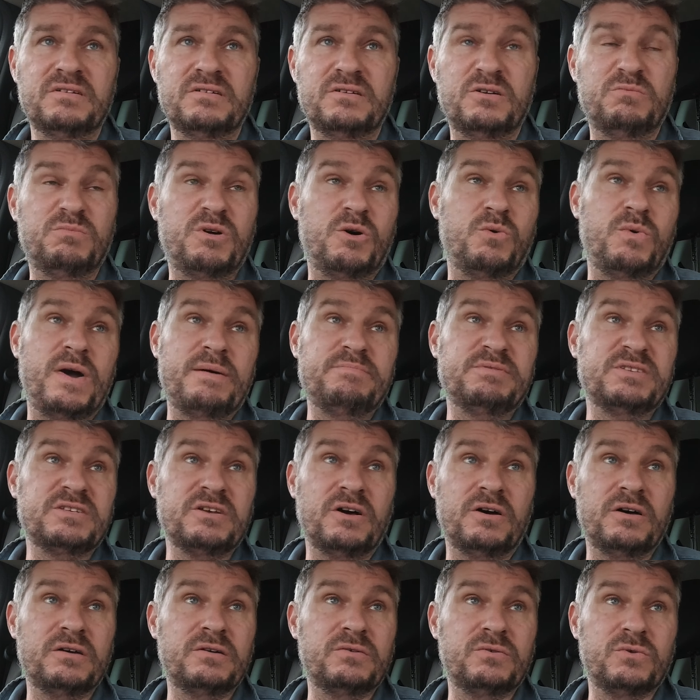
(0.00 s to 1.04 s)
on my
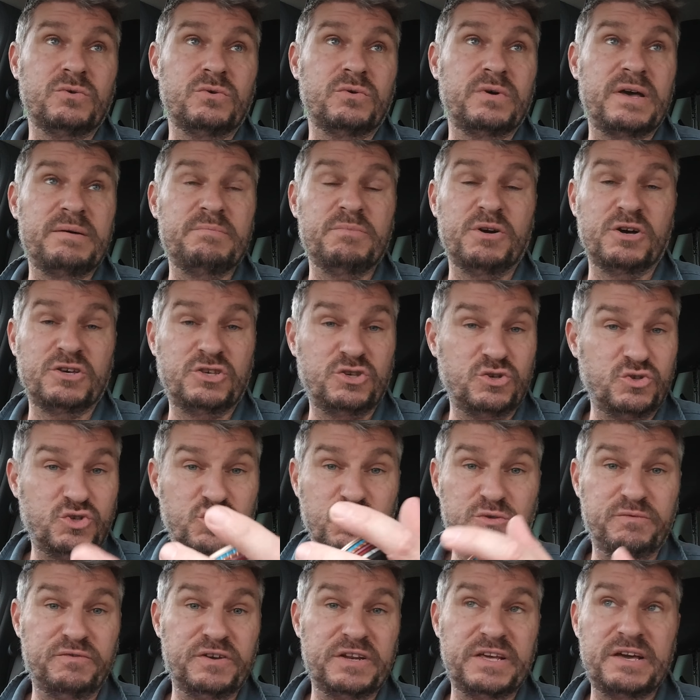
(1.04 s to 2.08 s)
website or in my
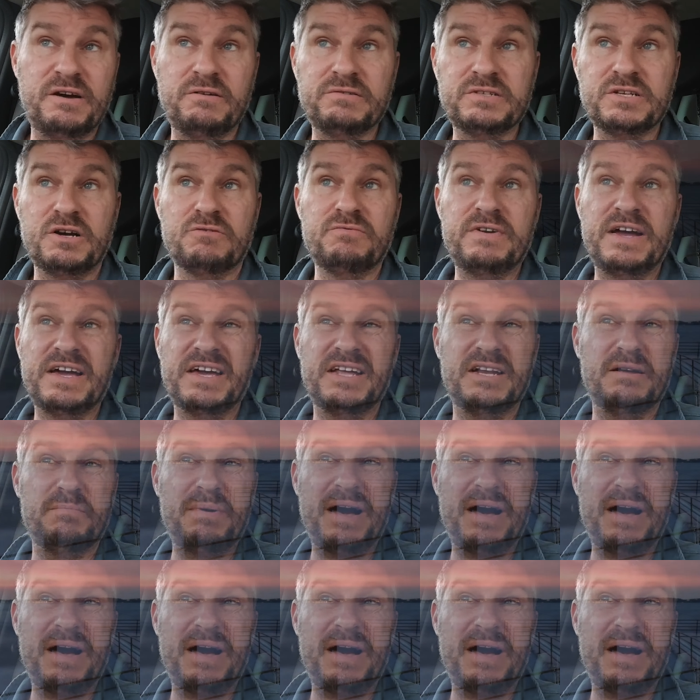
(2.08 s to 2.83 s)
YouTube videos, I reckon